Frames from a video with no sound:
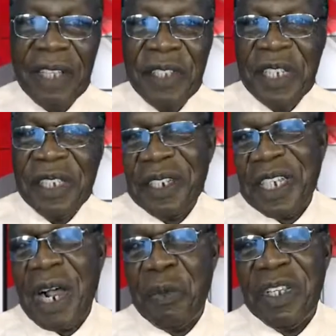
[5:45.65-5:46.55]
The
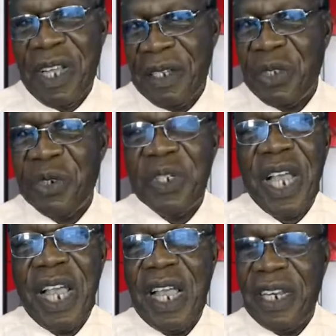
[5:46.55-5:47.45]
ancestors are with us
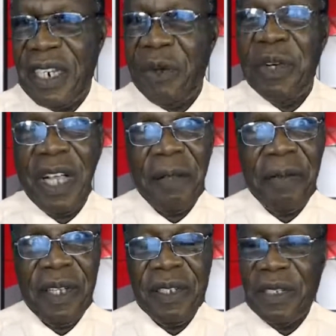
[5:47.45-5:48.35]
today and they
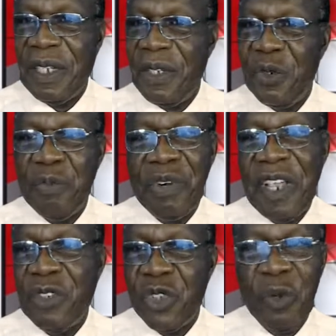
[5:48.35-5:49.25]
will help us.
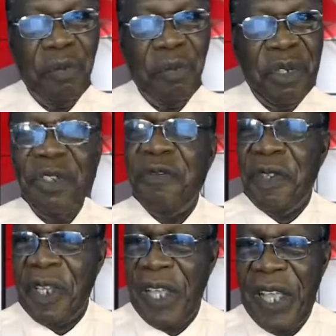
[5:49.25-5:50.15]
You pray so
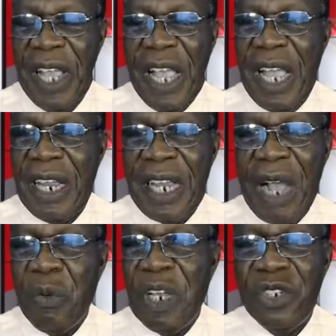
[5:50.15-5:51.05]
beautifully,
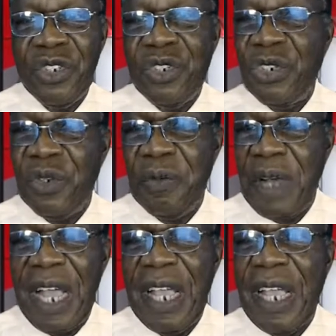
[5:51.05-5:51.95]
and that went
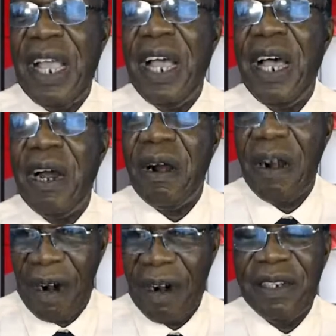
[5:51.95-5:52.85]
through my
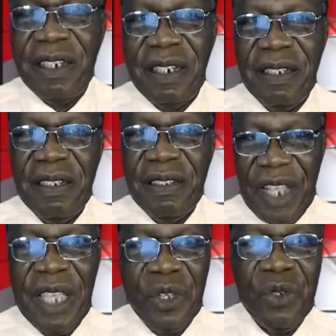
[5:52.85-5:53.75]
heart.
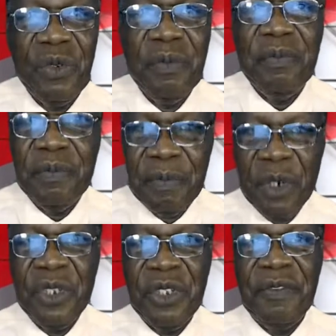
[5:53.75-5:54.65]
Thank you,
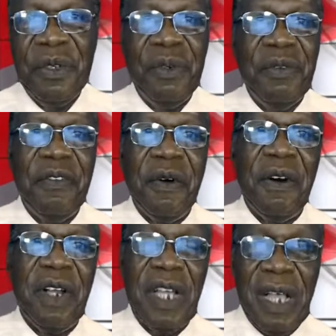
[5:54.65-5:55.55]
both of you,
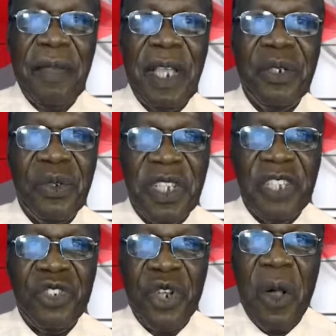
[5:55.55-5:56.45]
for coming
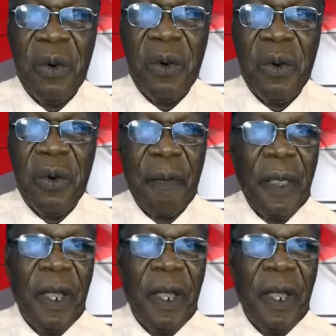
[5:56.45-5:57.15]
to this show.